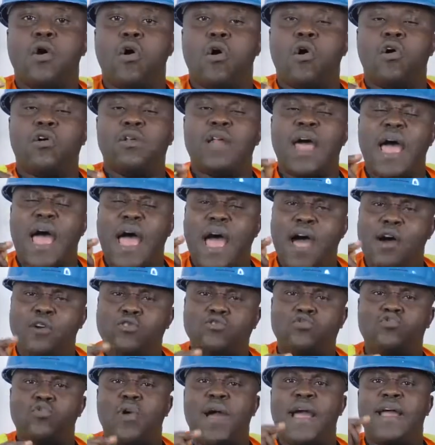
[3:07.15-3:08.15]
on
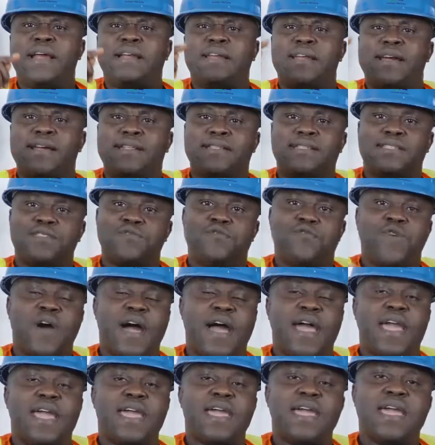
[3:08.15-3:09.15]
how to
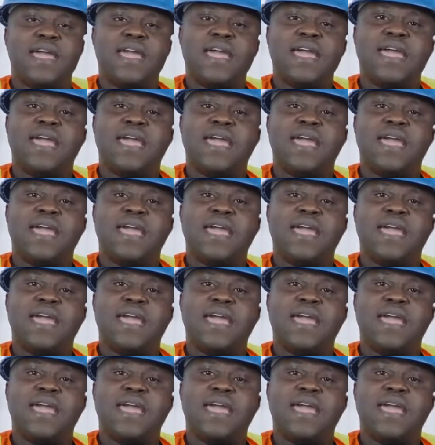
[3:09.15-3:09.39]
identify